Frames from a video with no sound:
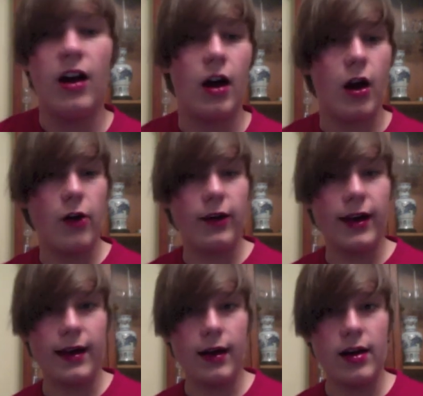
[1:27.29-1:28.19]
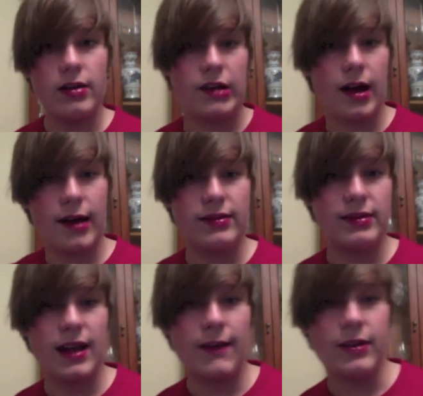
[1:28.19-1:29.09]
Okay guys, shout out to
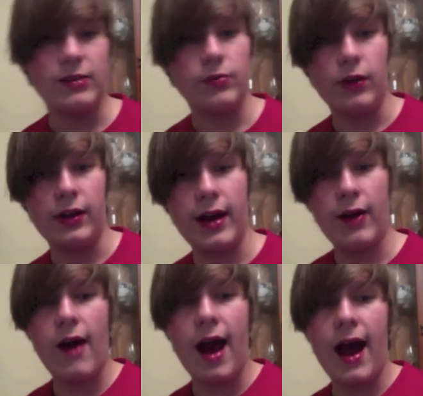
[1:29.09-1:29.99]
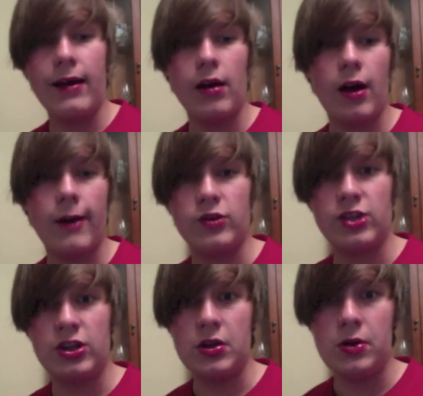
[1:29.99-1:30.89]
David is what now, and I will
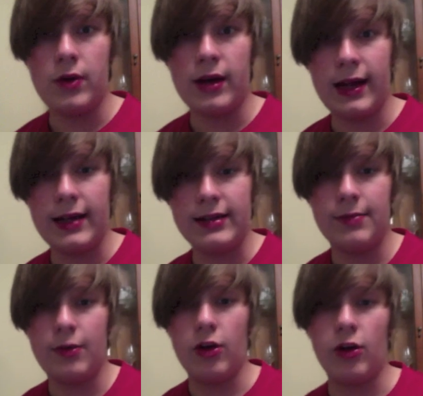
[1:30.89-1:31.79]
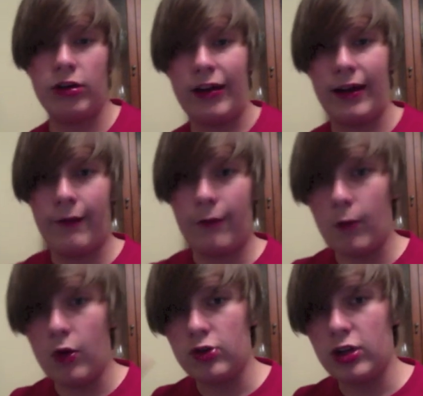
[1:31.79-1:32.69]
see you again tomorrow. Thank you for
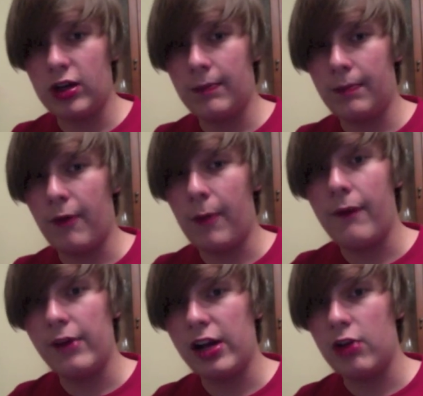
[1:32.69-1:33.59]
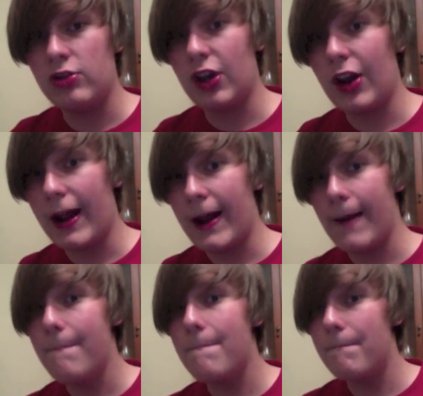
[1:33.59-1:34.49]
watching both my videos today.
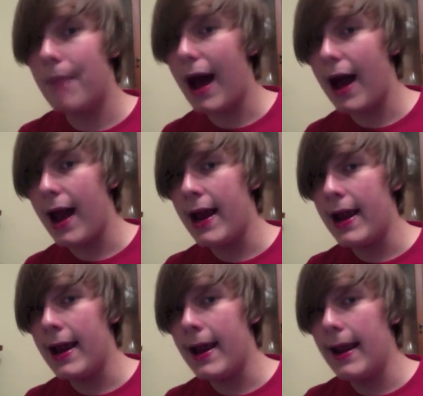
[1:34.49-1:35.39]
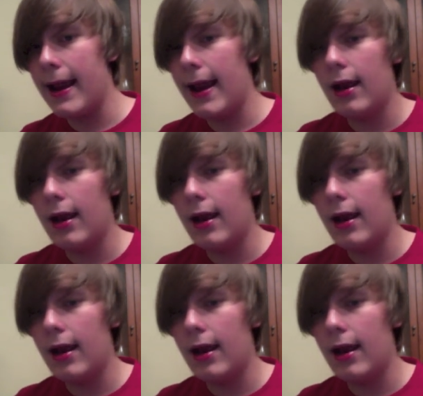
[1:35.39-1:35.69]
Bye!